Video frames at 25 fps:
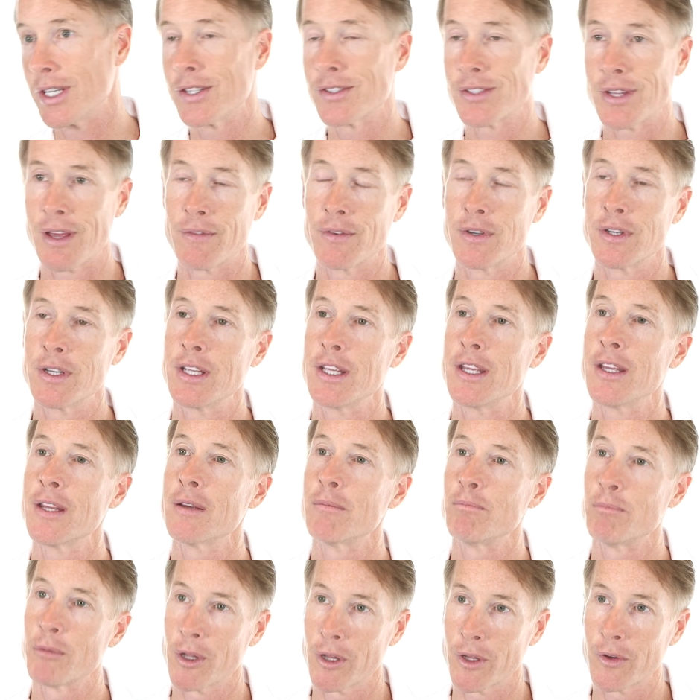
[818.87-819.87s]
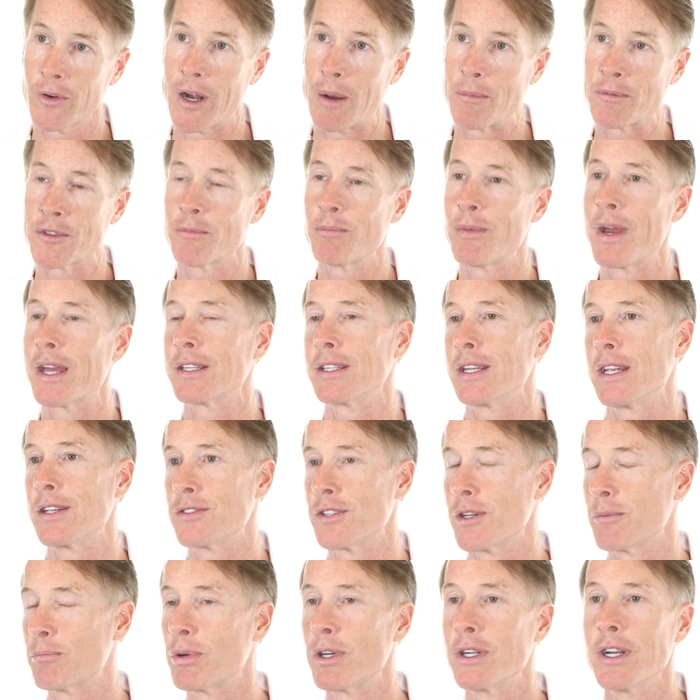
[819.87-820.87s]
70 milligrams of
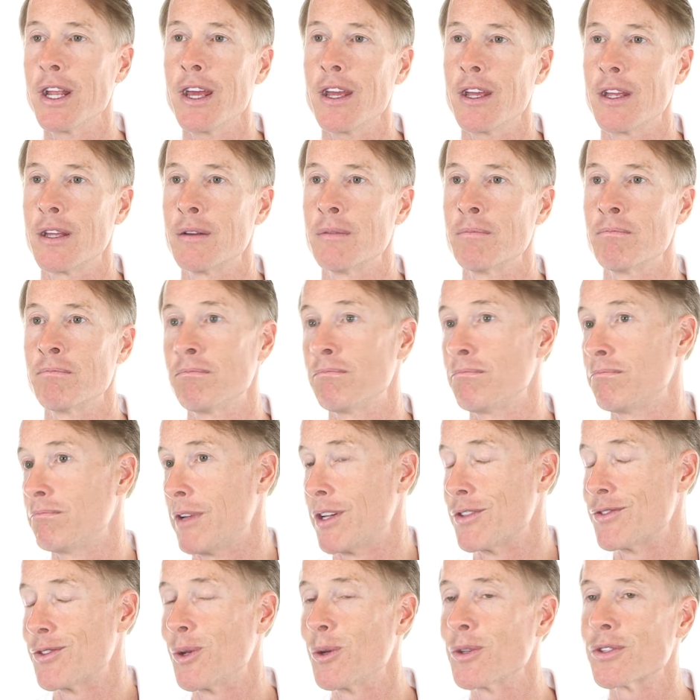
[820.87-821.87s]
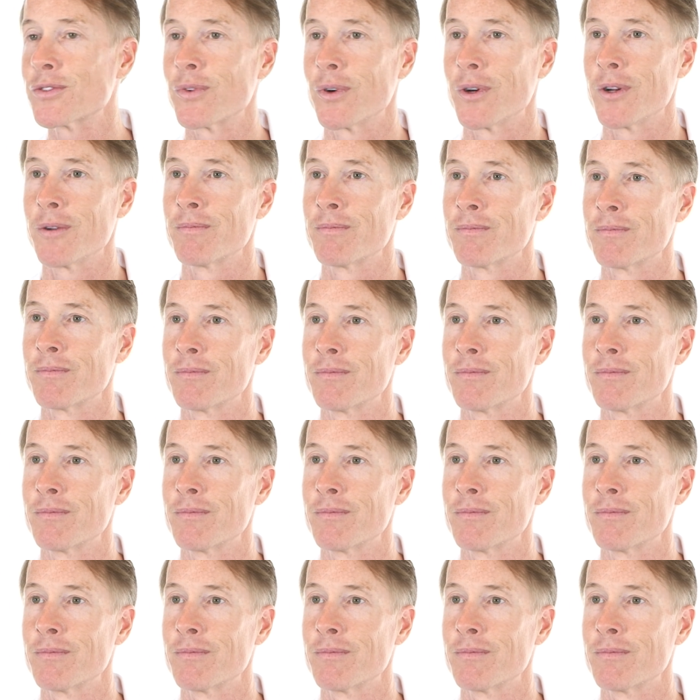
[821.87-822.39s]
magnesium per day. That's useful.